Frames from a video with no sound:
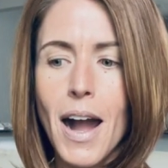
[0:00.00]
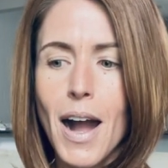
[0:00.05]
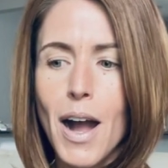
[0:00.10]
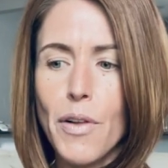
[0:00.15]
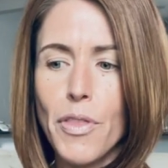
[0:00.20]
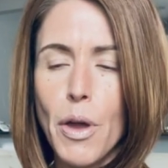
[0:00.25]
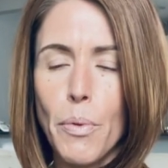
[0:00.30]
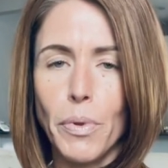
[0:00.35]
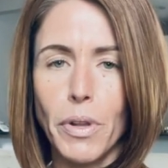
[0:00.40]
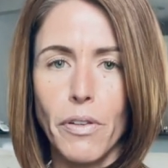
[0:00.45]

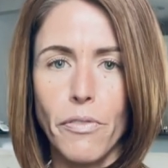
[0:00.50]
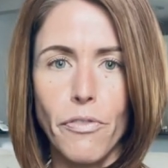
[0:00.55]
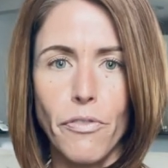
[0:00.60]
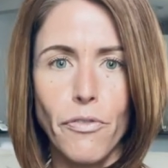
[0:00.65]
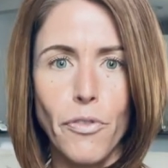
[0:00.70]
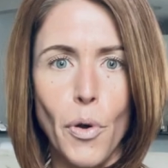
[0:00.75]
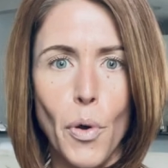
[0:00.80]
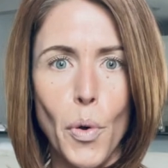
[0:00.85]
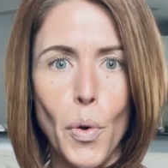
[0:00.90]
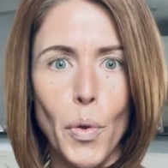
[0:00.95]
that will
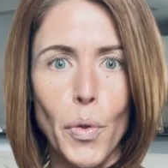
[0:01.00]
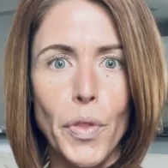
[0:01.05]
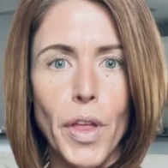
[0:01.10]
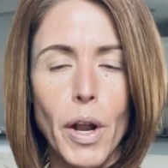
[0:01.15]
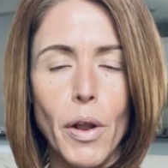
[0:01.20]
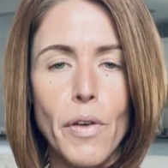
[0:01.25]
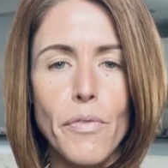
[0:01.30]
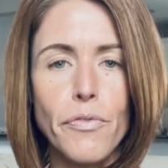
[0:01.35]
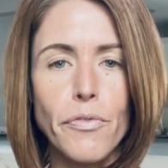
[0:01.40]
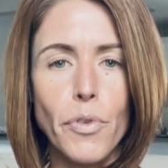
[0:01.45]
unfold,
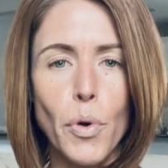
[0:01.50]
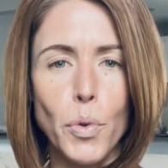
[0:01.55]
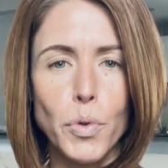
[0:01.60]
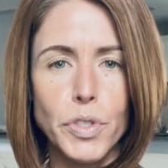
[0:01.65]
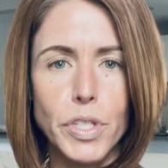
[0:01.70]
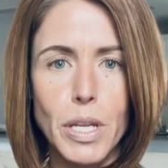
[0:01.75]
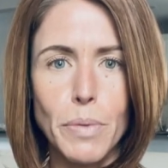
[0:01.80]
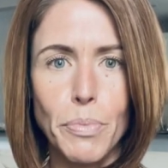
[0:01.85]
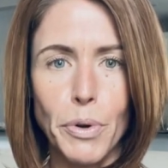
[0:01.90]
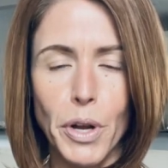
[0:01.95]
that'll unfold
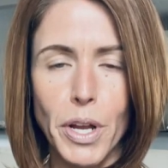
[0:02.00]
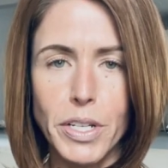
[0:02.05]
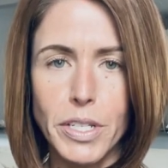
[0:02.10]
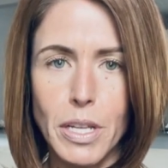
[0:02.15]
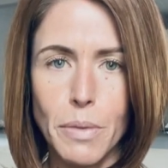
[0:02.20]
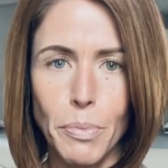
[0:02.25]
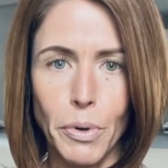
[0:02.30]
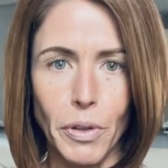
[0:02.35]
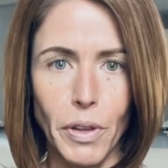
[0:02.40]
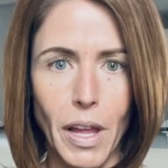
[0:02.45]
deeper and
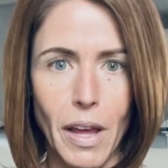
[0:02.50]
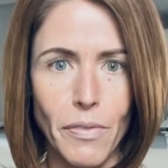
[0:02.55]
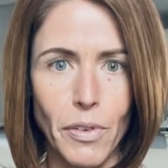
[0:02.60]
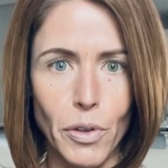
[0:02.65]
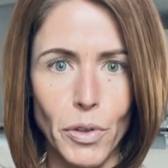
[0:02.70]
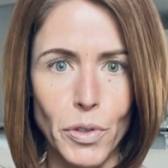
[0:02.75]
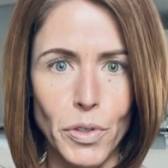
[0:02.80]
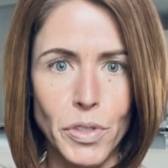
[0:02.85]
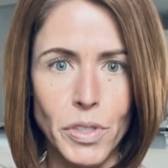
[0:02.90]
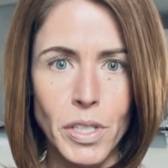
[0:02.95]
deeper
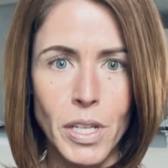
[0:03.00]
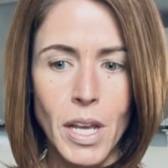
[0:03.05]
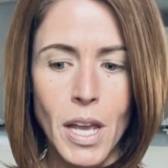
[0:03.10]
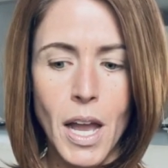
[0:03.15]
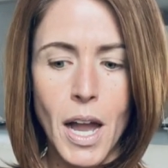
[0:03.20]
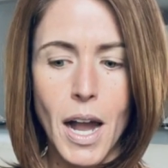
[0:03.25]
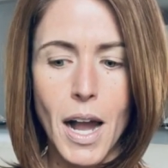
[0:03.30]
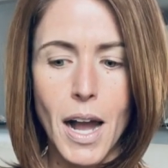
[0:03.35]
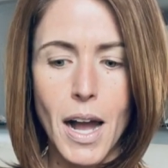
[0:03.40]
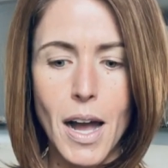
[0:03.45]
levels.
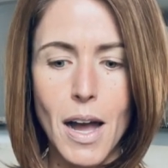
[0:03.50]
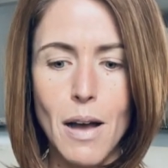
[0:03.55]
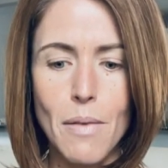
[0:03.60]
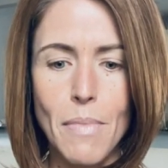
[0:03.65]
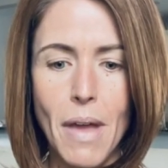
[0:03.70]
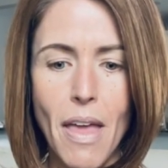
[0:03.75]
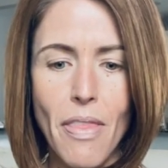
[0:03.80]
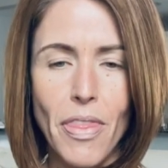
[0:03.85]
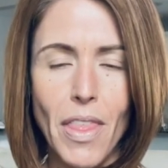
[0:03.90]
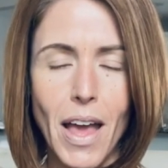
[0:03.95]

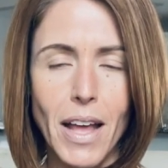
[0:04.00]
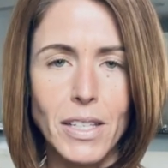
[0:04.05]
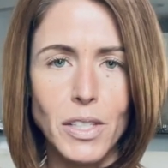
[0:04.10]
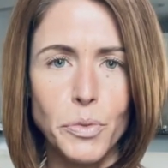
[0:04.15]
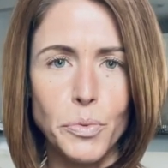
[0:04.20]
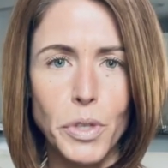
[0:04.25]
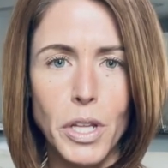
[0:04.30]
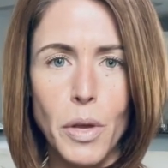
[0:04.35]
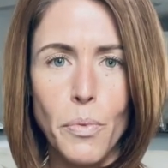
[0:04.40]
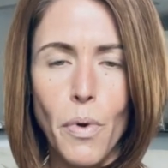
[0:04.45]
And that's
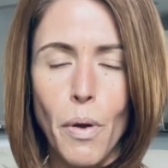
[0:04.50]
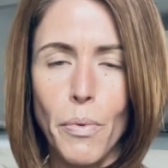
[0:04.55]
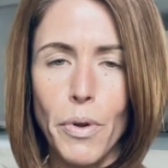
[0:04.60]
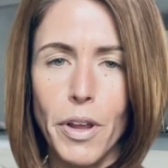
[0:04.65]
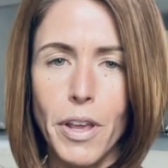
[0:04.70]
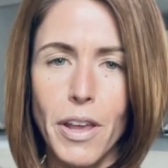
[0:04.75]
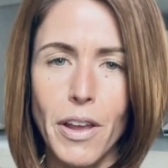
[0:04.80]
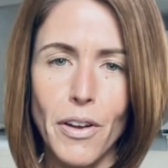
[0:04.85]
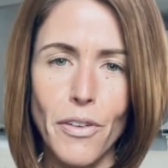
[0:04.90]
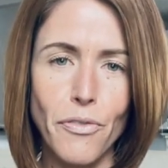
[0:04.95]
really what we're
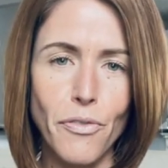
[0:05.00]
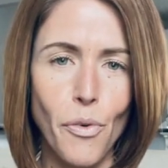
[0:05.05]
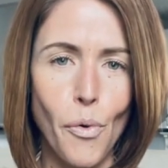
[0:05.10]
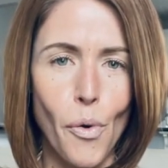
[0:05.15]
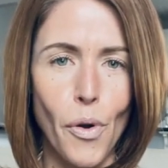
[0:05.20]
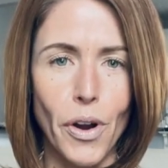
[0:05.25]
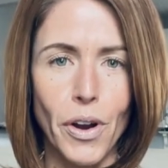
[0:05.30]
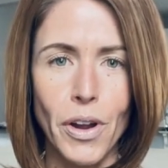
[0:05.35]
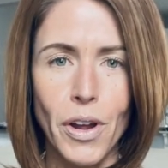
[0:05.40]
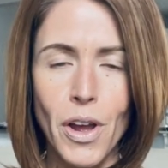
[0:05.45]
here
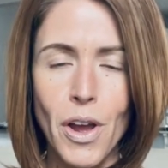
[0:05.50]
for,